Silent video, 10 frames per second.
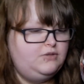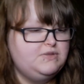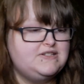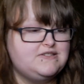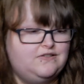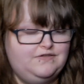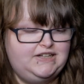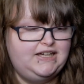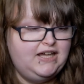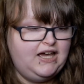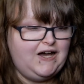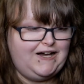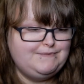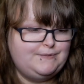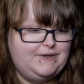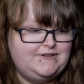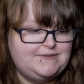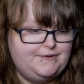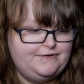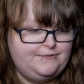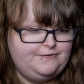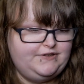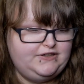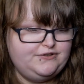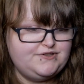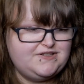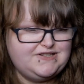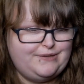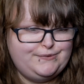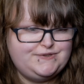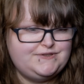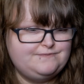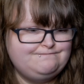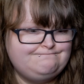This is lovely. I've been wearing this perfume for years since I was...